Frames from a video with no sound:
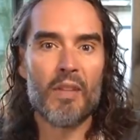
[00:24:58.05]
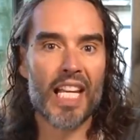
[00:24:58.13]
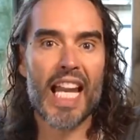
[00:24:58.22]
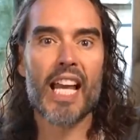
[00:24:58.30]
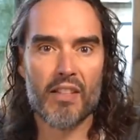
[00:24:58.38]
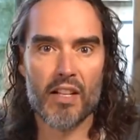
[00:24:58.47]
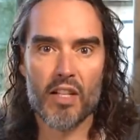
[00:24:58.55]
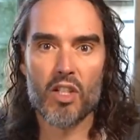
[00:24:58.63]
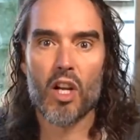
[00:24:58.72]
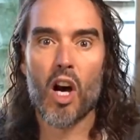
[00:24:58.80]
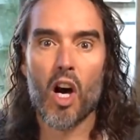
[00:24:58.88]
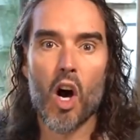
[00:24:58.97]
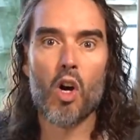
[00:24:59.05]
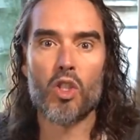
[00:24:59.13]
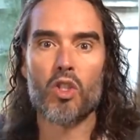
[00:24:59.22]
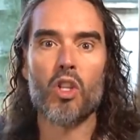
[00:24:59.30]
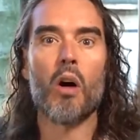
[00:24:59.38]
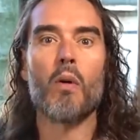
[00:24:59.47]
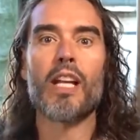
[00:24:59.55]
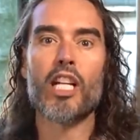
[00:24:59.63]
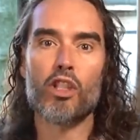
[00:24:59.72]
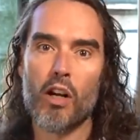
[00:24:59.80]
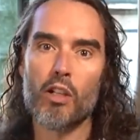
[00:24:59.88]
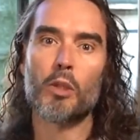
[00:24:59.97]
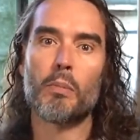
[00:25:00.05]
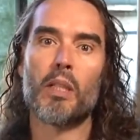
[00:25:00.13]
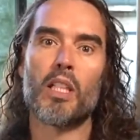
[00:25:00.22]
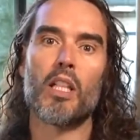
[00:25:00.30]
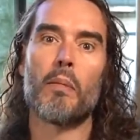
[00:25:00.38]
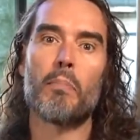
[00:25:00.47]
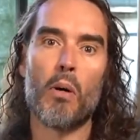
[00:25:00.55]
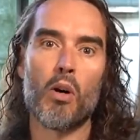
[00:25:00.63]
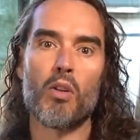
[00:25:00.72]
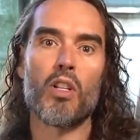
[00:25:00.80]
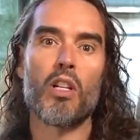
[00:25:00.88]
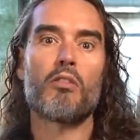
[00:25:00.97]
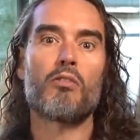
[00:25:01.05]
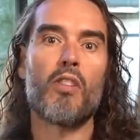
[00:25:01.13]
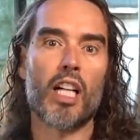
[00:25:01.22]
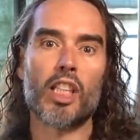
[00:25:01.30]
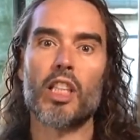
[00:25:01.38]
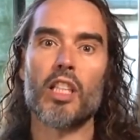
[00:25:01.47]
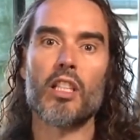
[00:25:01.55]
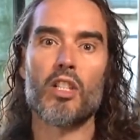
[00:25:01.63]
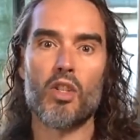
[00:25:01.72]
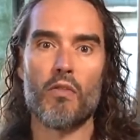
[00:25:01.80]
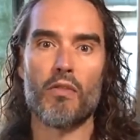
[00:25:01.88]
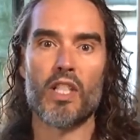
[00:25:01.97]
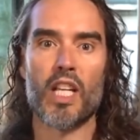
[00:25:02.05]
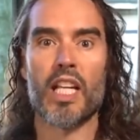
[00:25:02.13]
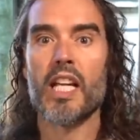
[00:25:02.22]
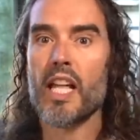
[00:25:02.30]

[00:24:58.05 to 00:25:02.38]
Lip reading: in essence, a hostile encroachment upon Russian sovereignty.